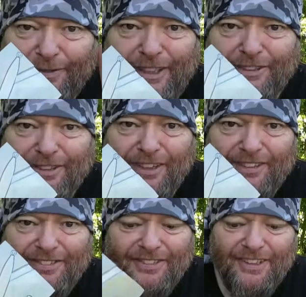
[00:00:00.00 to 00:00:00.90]

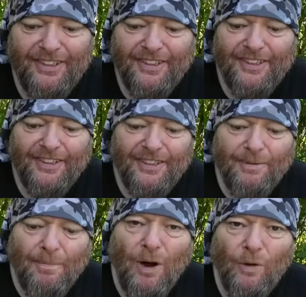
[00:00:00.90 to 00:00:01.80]
featureless
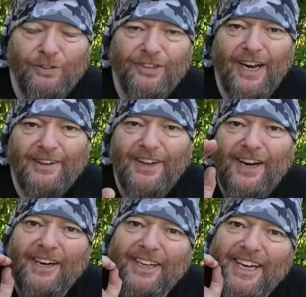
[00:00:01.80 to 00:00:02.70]
moulds, and they
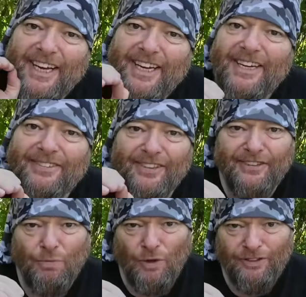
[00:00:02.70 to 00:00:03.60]
are the
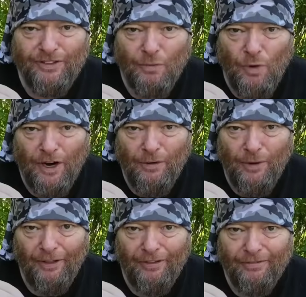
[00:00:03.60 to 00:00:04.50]
easiest ones to work
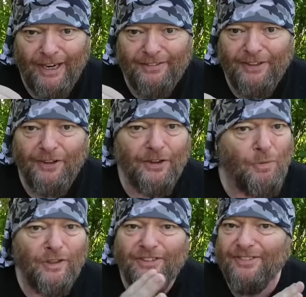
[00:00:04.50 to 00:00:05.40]
with, right? The other
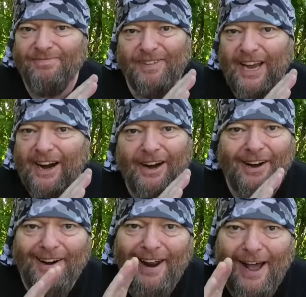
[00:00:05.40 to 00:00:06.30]
ones, they are
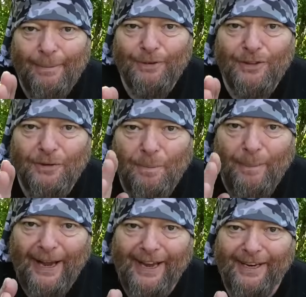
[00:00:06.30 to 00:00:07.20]
an absolute
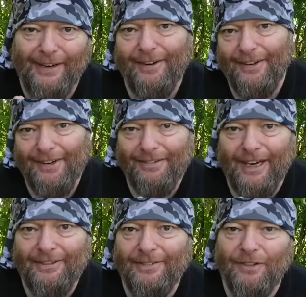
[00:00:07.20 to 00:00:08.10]
pain,
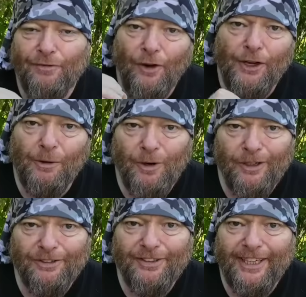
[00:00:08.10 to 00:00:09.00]
right? The foil
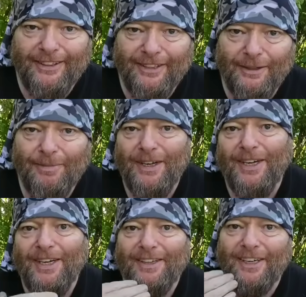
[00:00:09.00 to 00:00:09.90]
won't stick to them.
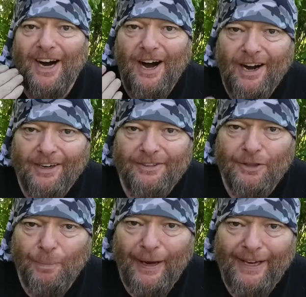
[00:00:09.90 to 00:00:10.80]
They're hard to
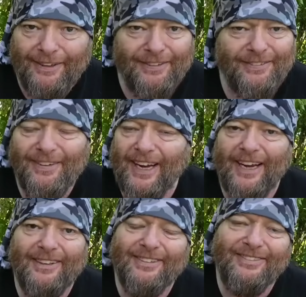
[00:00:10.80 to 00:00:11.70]
paint,
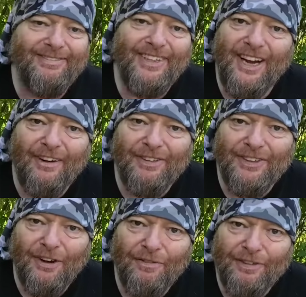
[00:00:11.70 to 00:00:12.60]
and they often
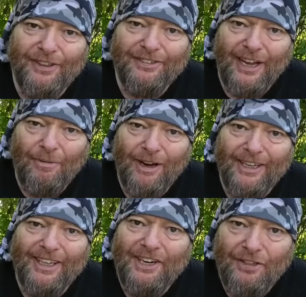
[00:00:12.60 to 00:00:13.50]
don't fish that well
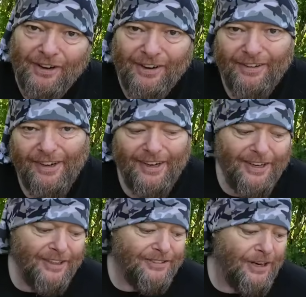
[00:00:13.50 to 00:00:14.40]
either.
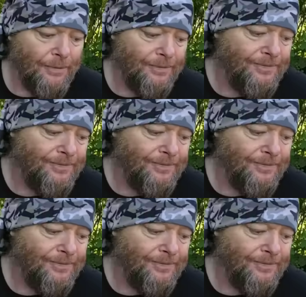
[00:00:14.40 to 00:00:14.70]
So